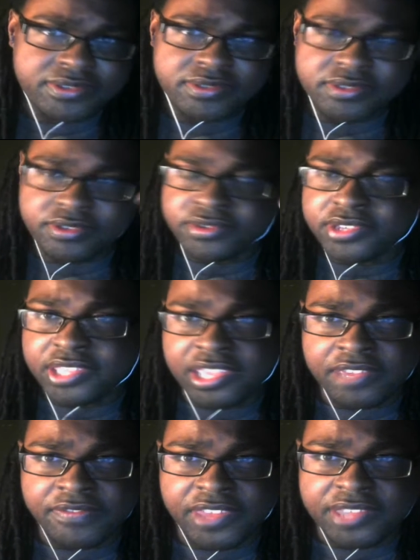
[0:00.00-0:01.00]
due to the
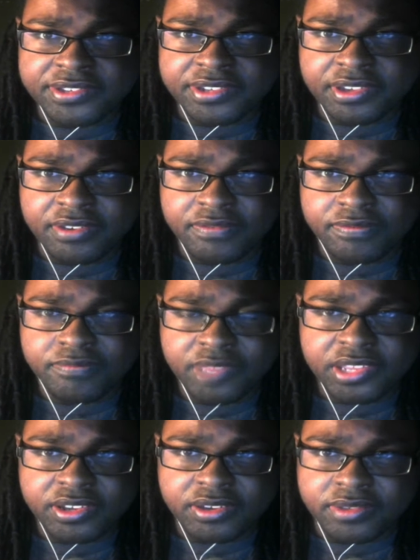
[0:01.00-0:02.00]
events of,
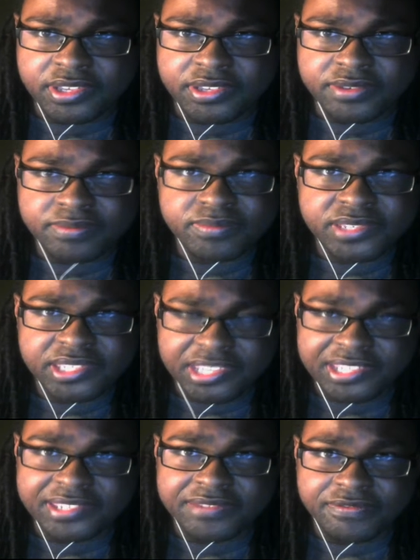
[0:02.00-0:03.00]
the
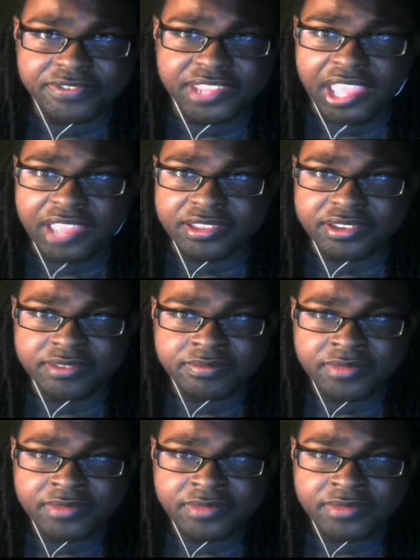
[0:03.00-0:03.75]
season finale,